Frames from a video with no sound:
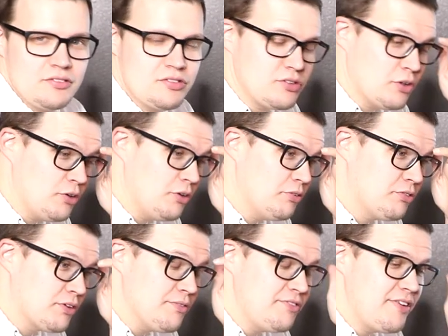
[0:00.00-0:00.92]
So
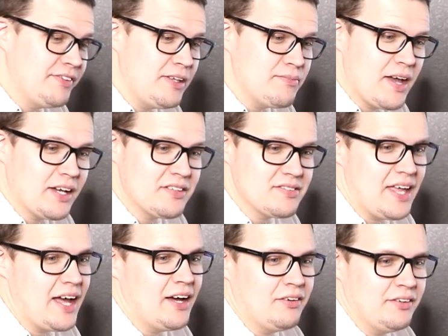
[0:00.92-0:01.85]
from 50 megs
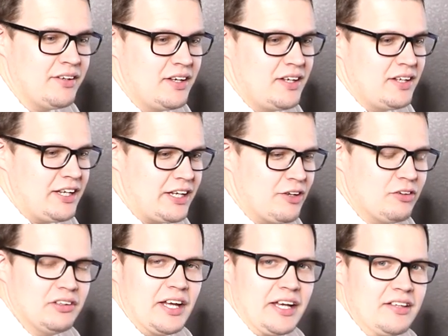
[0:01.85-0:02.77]
down, you
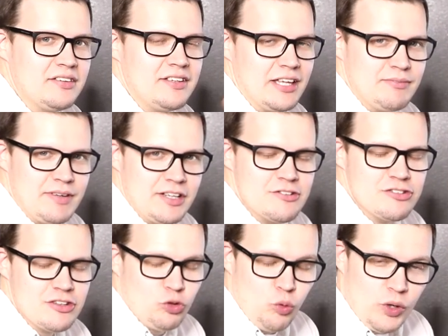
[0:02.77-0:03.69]
know, like 10
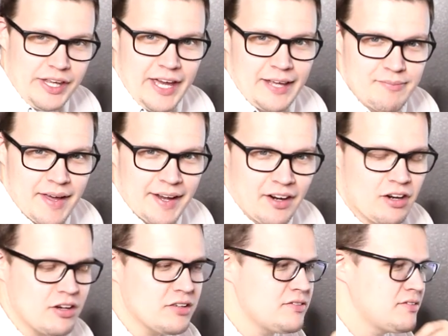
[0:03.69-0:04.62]
meters at 28
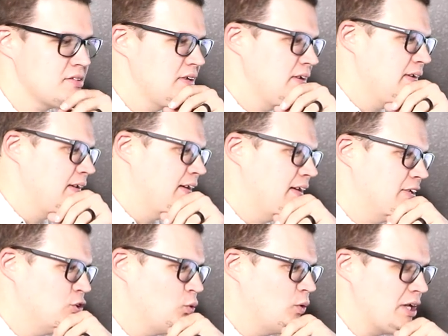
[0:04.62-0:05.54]
megahertz,
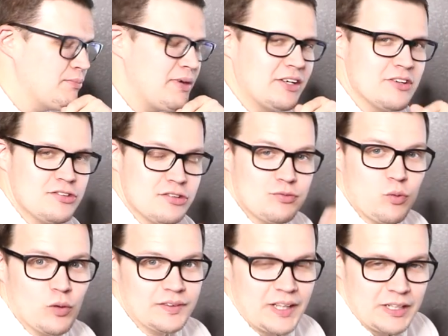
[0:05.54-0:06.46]
uh, 20 meters is
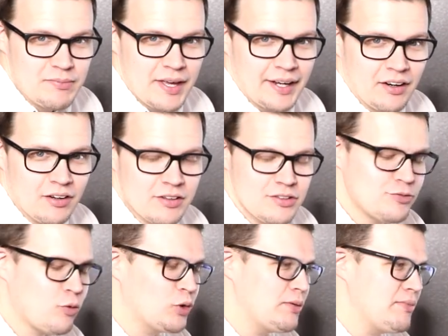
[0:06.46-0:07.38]
14 megahertz,
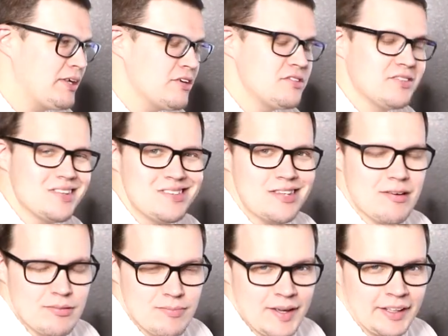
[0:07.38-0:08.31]
40 meters is
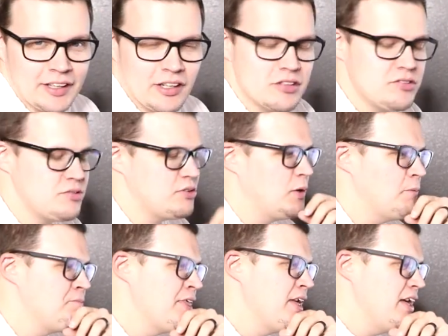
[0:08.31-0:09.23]
7 megahertz.
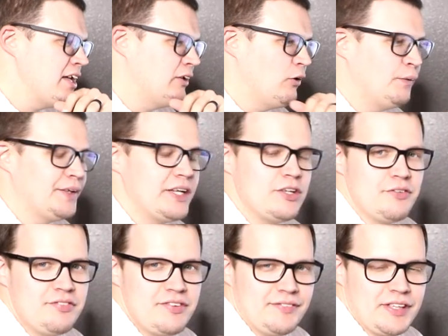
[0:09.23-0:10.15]
So it'll only
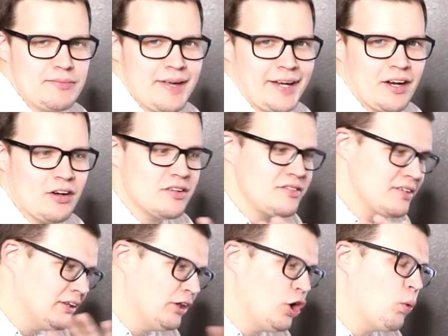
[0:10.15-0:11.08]
do 50 megahertz
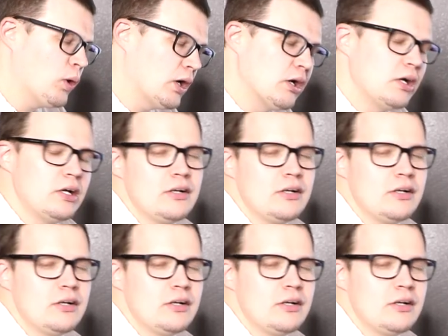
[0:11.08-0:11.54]
and lower.